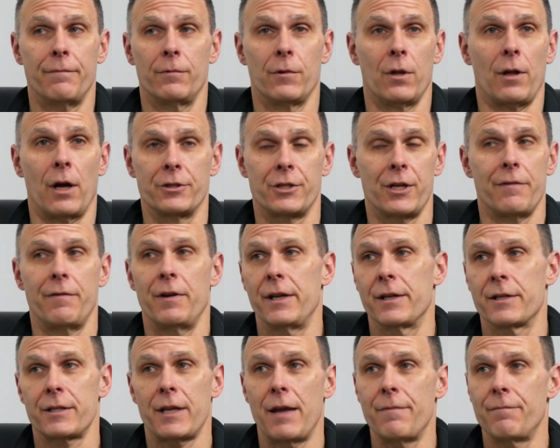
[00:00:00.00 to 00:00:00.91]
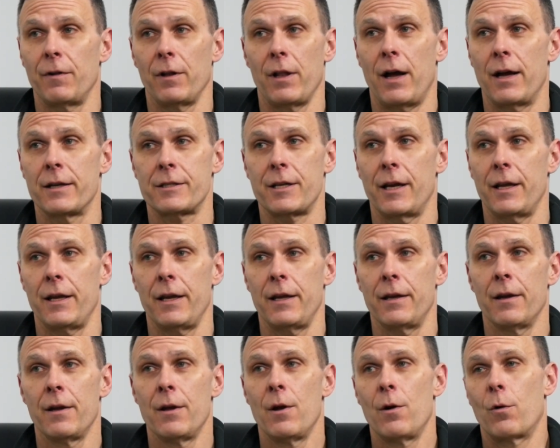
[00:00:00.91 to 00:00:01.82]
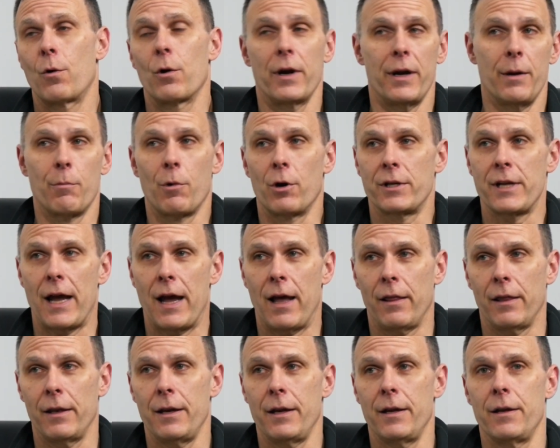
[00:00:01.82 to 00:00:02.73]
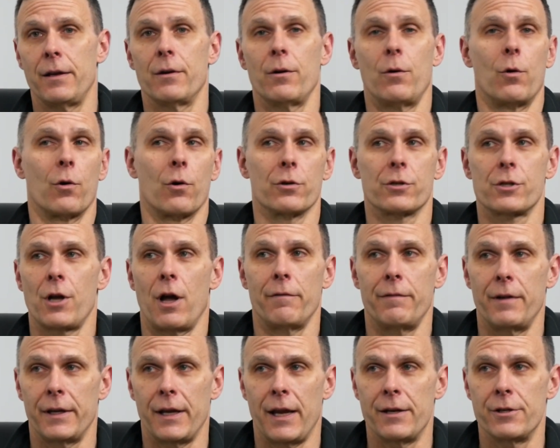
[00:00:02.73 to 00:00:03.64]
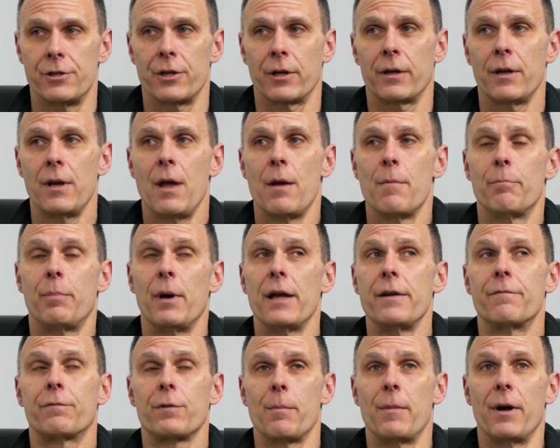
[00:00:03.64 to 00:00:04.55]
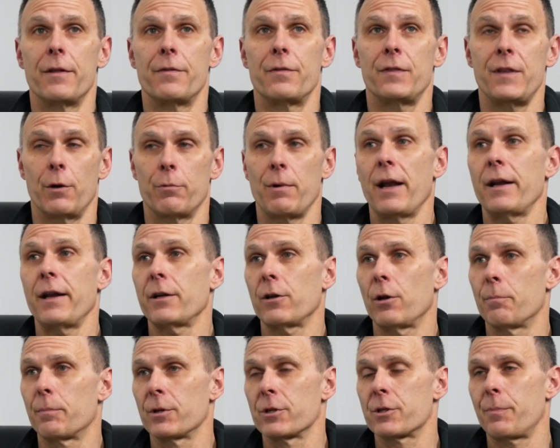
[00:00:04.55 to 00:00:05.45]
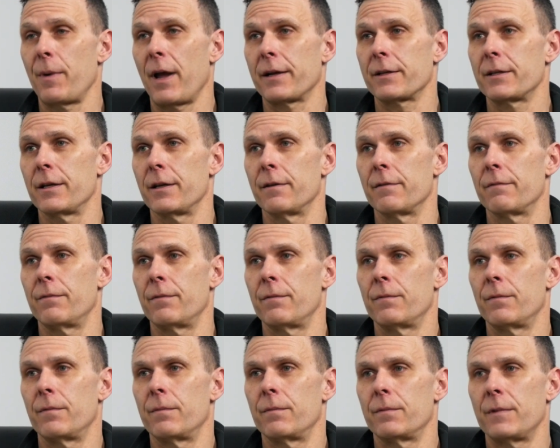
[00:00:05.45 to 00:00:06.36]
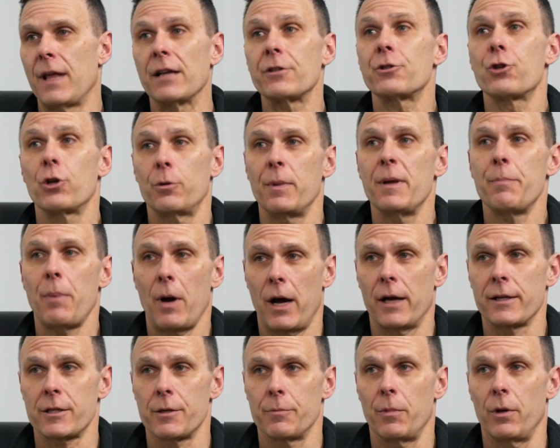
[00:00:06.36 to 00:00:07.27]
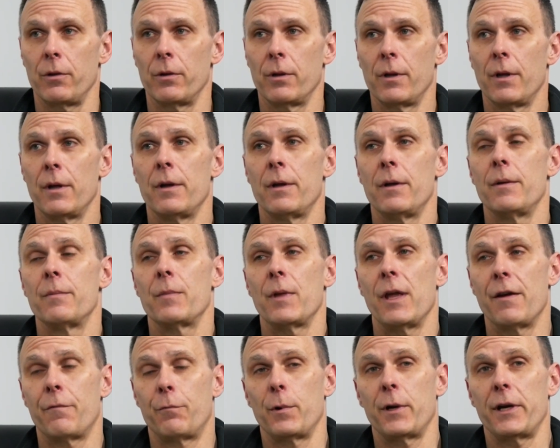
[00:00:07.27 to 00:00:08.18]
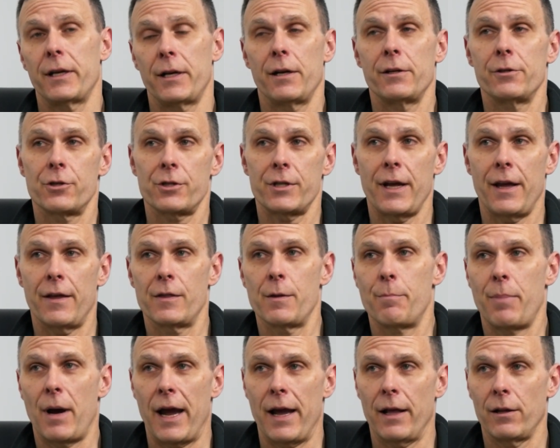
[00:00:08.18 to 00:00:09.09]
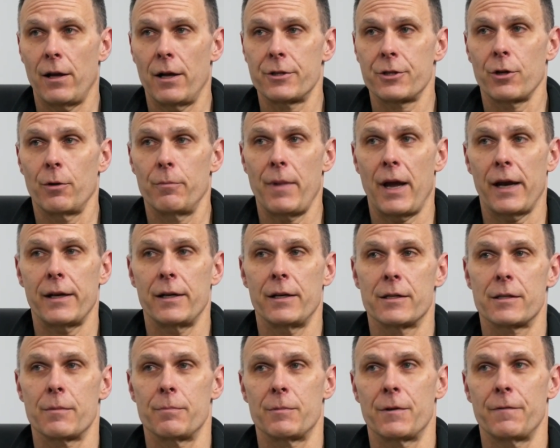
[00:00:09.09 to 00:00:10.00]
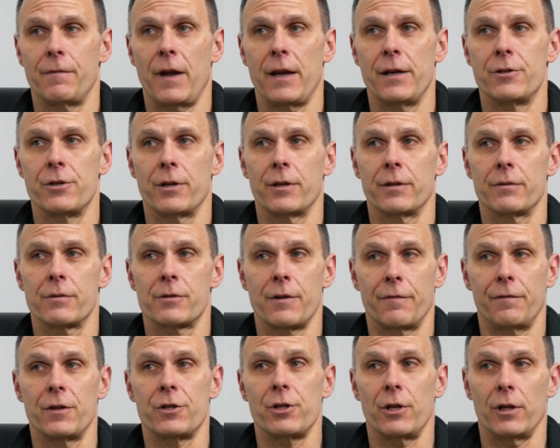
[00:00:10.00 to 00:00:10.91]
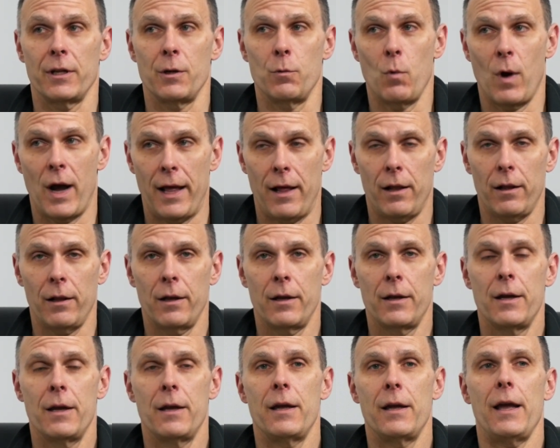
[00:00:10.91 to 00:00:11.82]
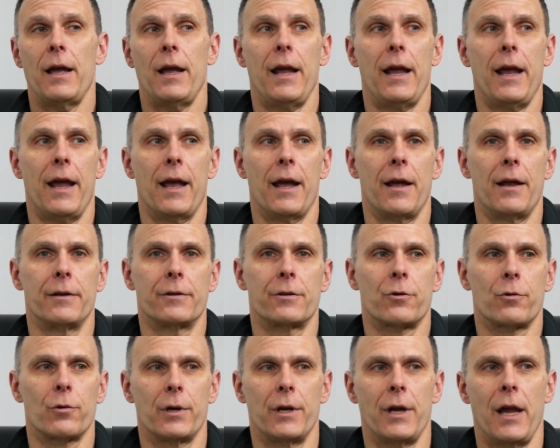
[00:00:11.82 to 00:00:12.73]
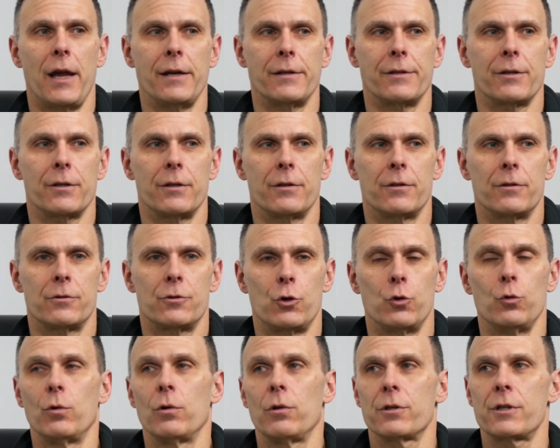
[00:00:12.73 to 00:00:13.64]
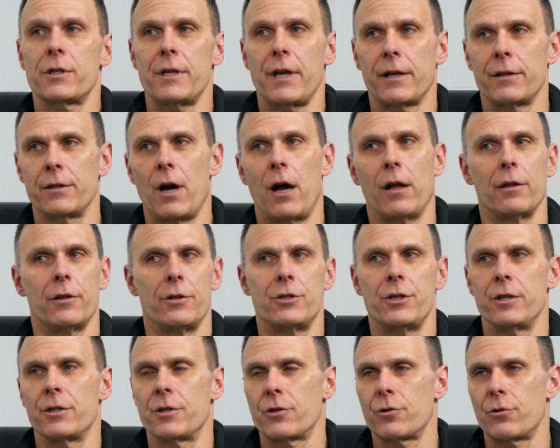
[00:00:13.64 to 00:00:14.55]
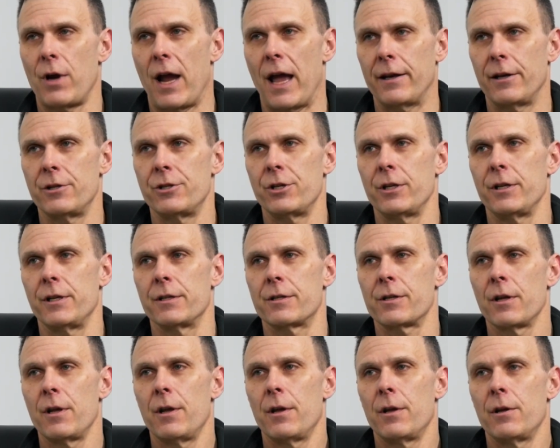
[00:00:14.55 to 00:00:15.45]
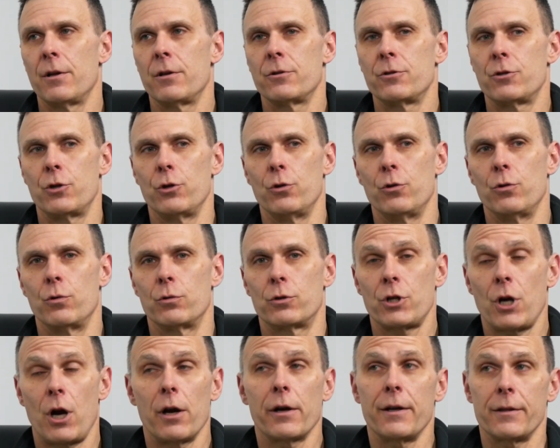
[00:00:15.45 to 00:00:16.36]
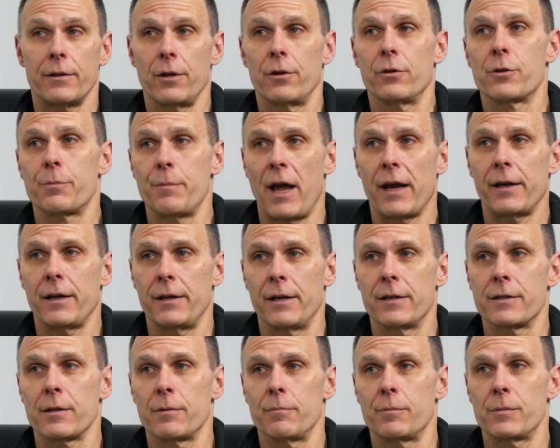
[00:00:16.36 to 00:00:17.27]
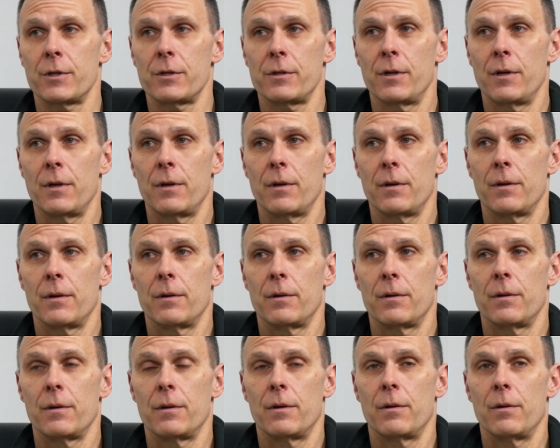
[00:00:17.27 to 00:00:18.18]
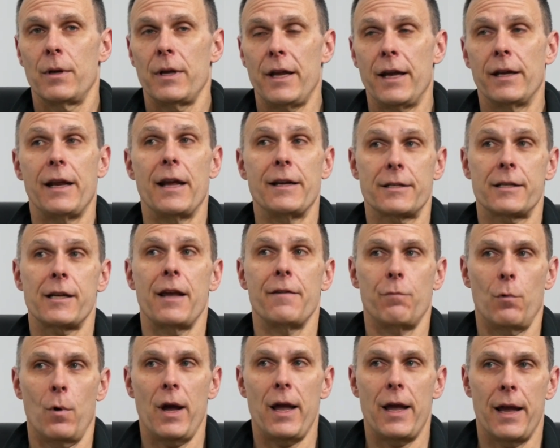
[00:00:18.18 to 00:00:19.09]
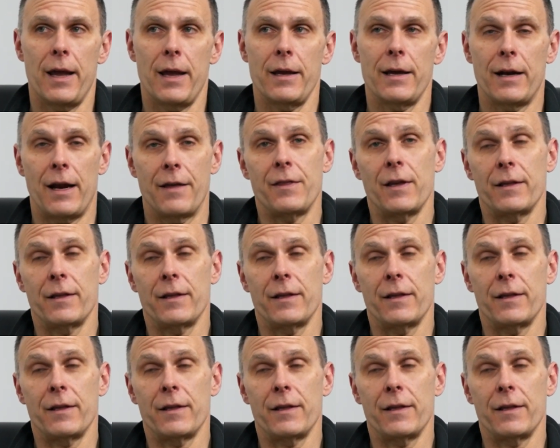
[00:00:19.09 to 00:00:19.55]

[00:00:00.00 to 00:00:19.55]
longevity escape velocity or immortality or solving aging. But from a theoretical perspective, that should be possible. If we can understand the biological mechanisms of aging sufficiently well and create tools, technologies, strategies to target those mechanisms in a safe way, and I